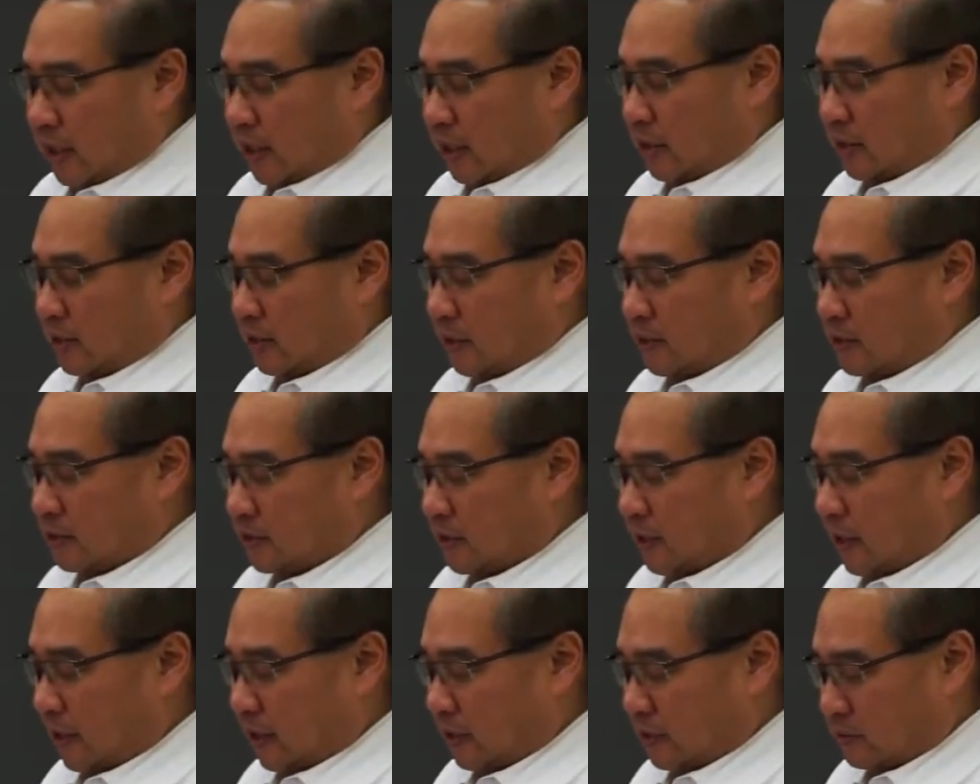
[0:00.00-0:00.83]
In this
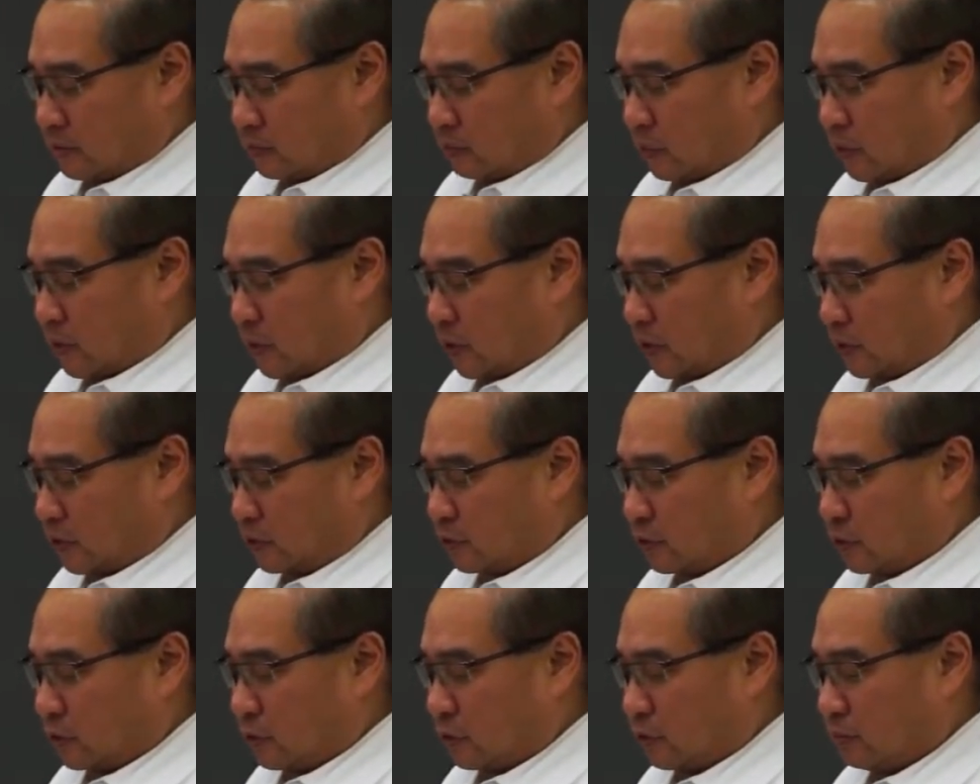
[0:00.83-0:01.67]
case, we're going to
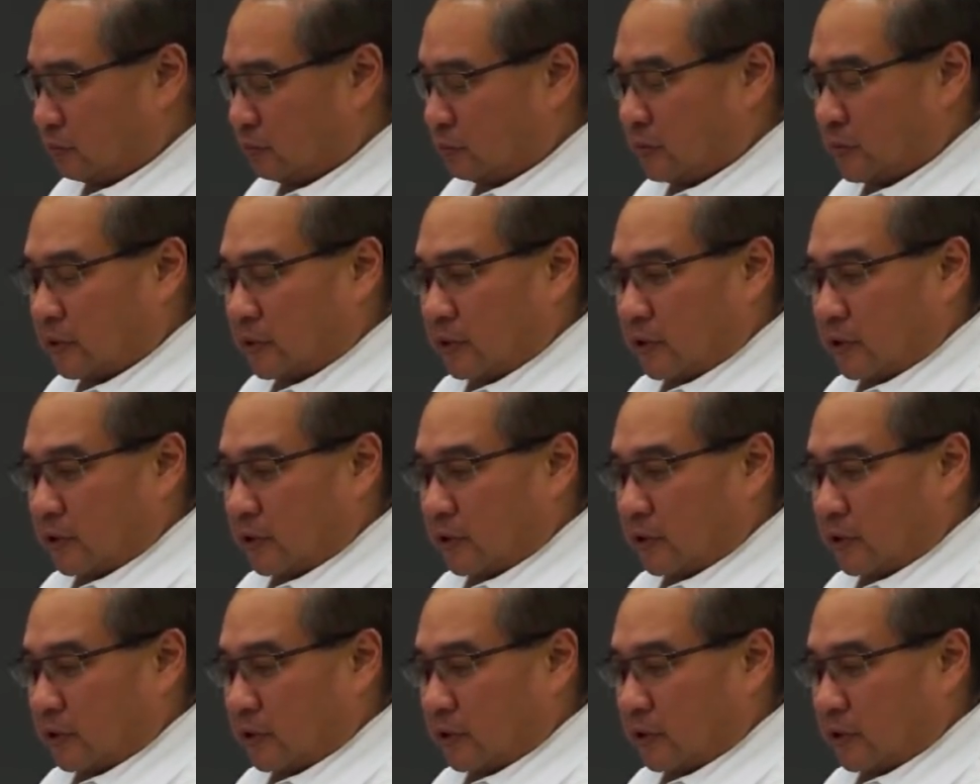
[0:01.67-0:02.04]
assume